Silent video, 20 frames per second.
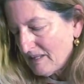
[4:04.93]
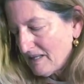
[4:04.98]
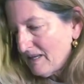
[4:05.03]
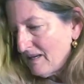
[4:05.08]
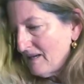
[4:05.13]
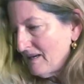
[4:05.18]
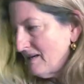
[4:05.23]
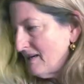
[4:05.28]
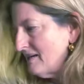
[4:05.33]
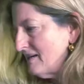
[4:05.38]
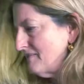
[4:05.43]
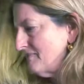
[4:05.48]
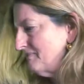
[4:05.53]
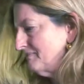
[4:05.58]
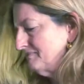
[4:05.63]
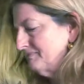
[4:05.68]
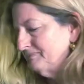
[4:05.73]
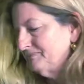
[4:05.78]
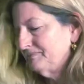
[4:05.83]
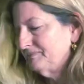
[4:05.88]
Okay,
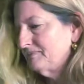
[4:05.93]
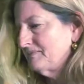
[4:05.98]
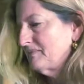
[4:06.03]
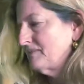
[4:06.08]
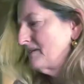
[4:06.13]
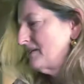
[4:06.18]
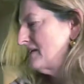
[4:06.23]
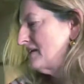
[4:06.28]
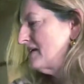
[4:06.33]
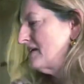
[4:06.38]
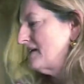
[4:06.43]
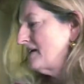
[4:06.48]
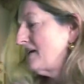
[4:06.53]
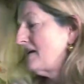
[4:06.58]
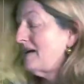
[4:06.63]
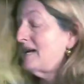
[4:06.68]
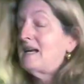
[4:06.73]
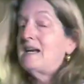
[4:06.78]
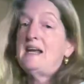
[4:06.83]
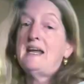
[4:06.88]

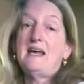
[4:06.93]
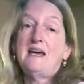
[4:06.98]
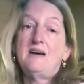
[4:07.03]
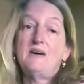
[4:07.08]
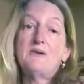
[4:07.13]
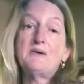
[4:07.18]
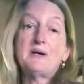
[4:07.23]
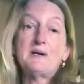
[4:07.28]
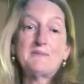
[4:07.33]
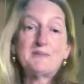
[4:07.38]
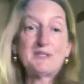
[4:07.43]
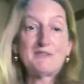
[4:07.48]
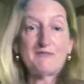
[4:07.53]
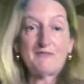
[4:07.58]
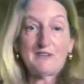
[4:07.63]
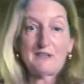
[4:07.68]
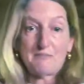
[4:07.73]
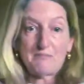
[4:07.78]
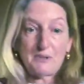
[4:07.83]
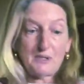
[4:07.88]
now comes the
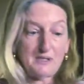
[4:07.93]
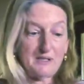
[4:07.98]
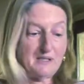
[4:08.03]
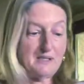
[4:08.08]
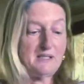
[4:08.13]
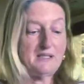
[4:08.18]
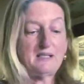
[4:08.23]
fun part.